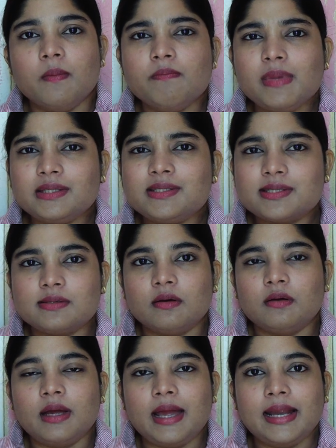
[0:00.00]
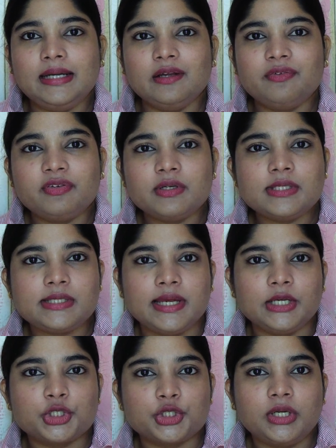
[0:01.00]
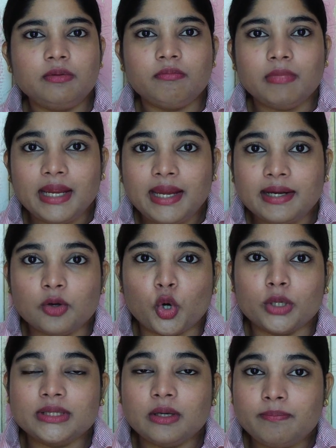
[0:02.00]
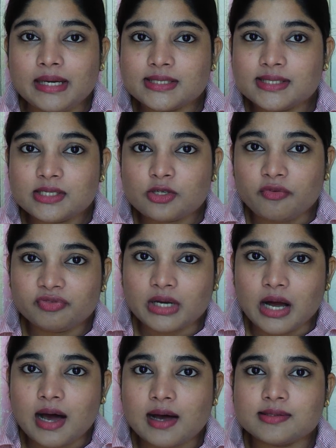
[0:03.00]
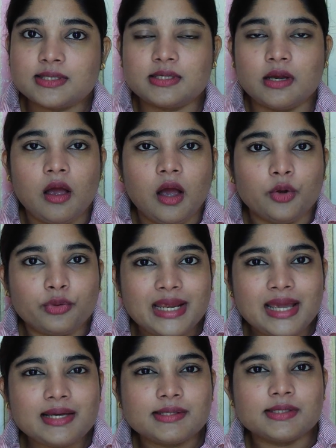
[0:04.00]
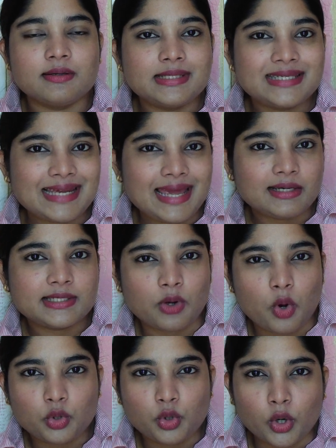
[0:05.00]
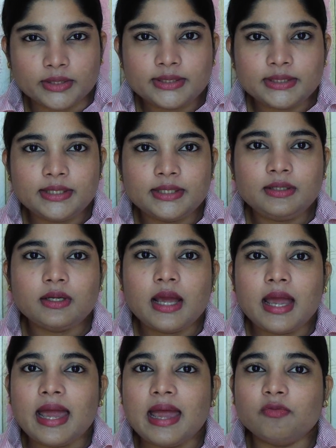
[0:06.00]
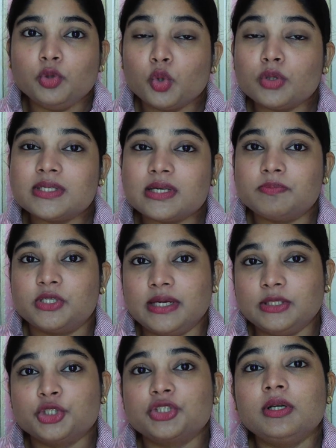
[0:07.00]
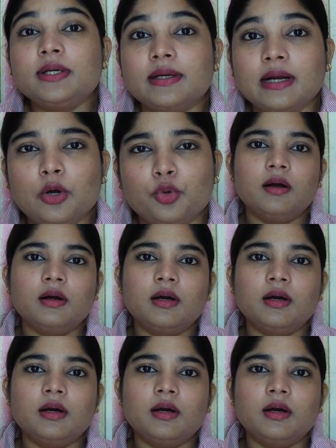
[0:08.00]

Myths and differentiation made on the basis of caste, race, sex, or continent have no substantial ground.